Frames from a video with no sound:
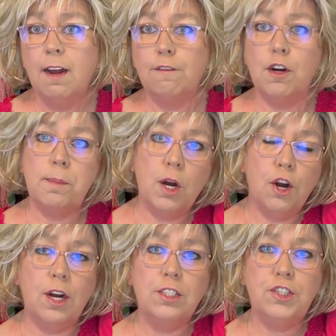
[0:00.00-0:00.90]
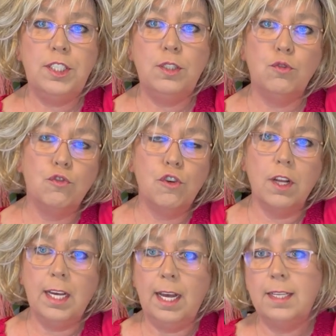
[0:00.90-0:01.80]
from her, and she's
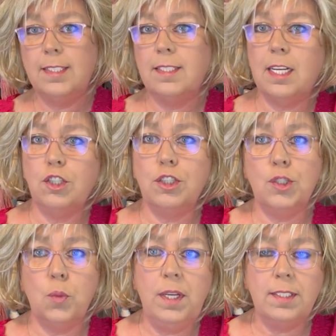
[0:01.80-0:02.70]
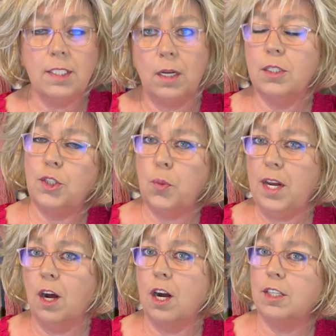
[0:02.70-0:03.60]
really such a sweet
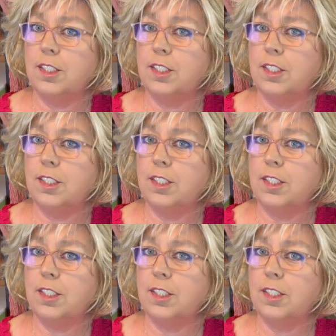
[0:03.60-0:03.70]
sweetheart.